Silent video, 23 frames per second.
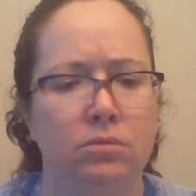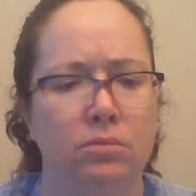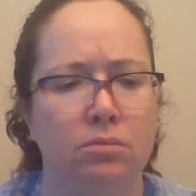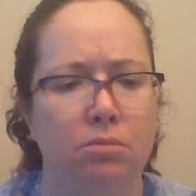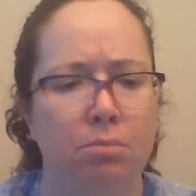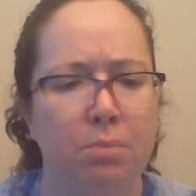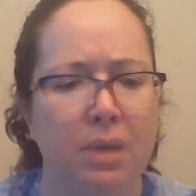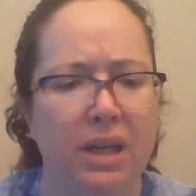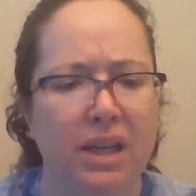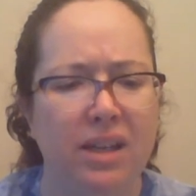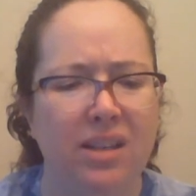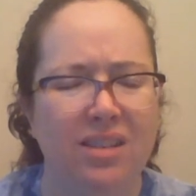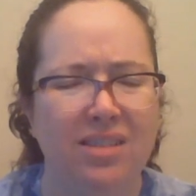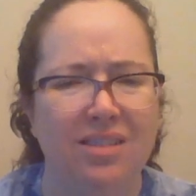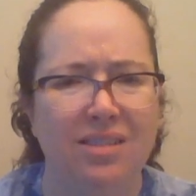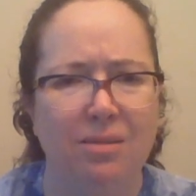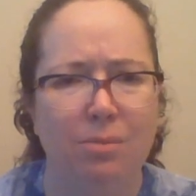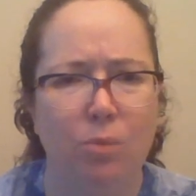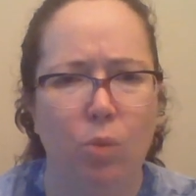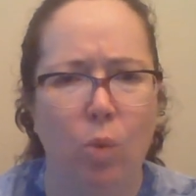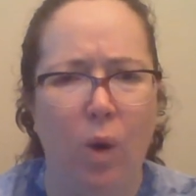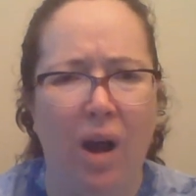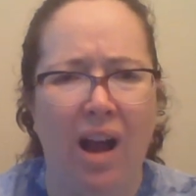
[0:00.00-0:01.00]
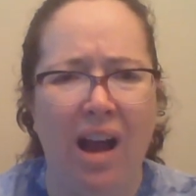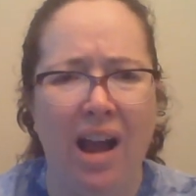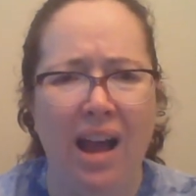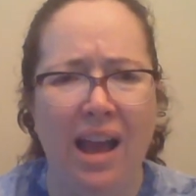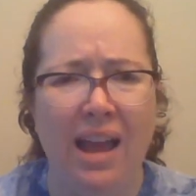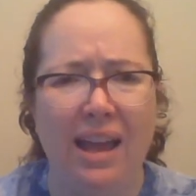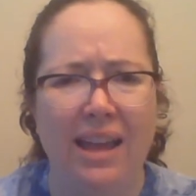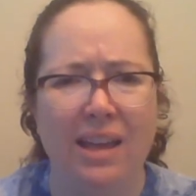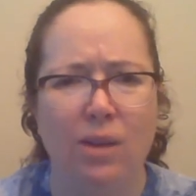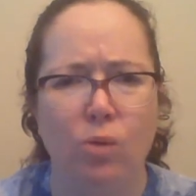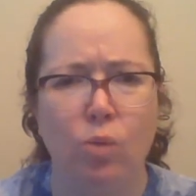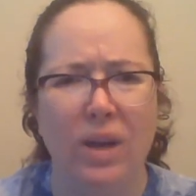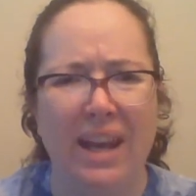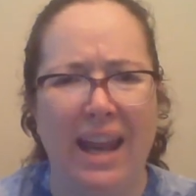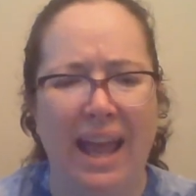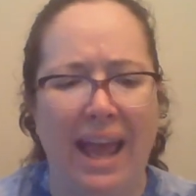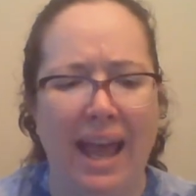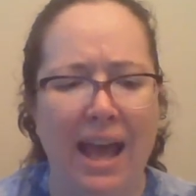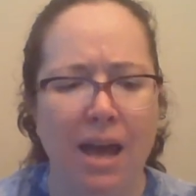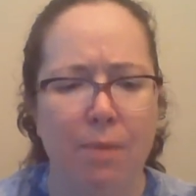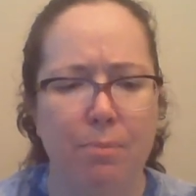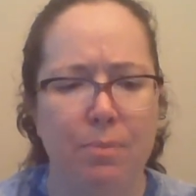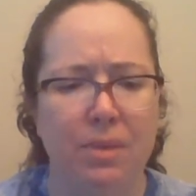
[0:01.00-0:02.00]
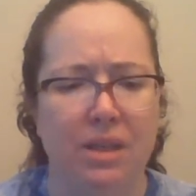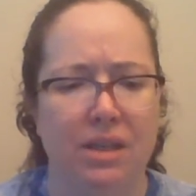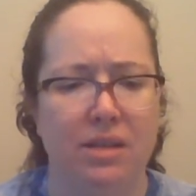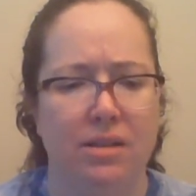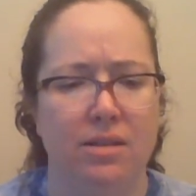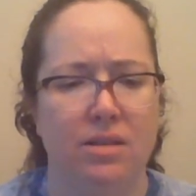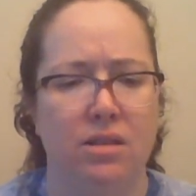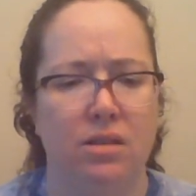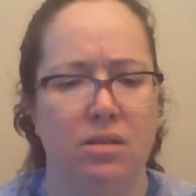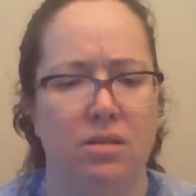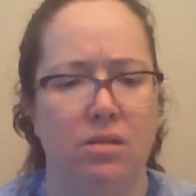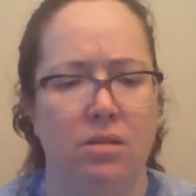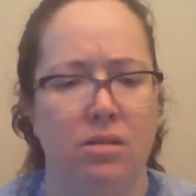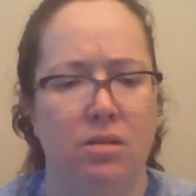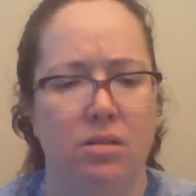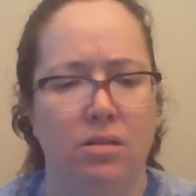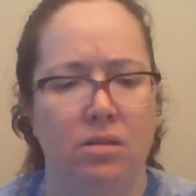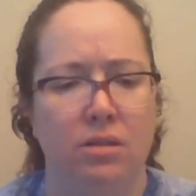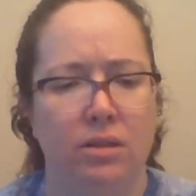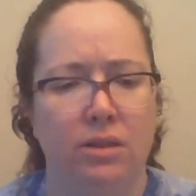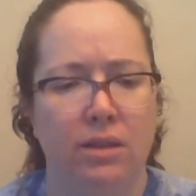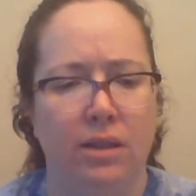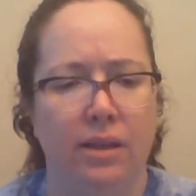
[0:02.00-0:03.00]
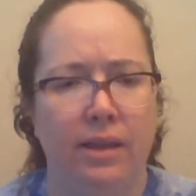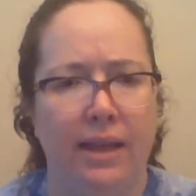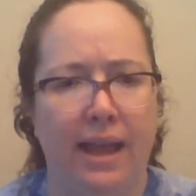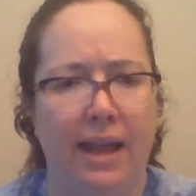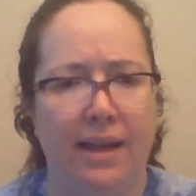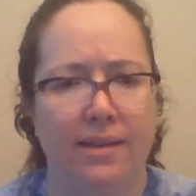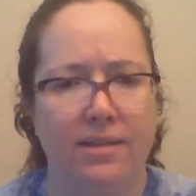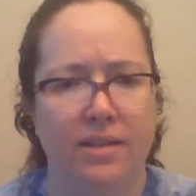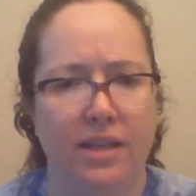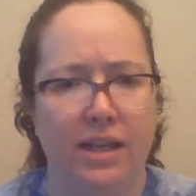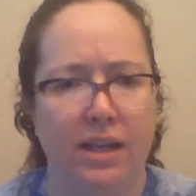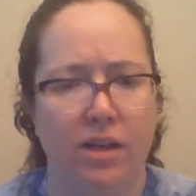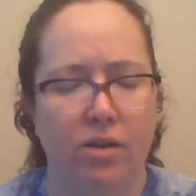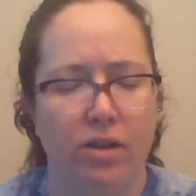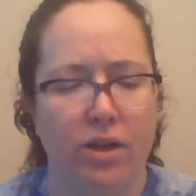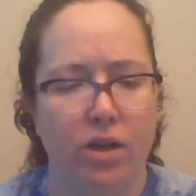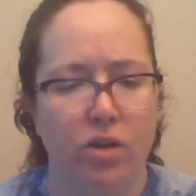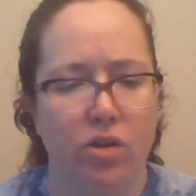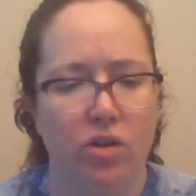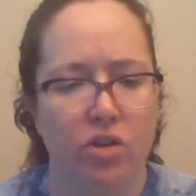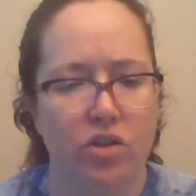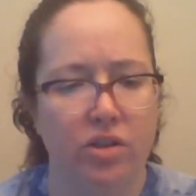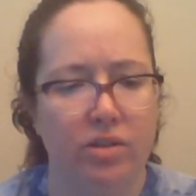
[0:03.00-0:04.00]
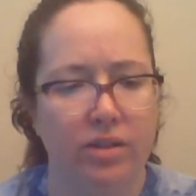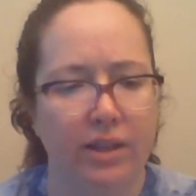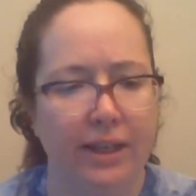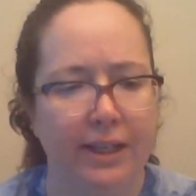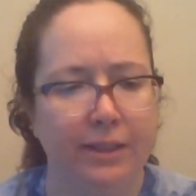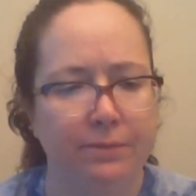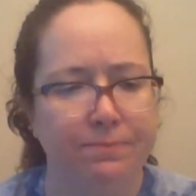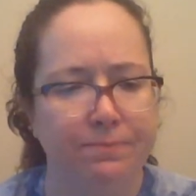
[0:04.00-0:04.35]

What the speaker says: "But why? What happened?" asked Harry urgently.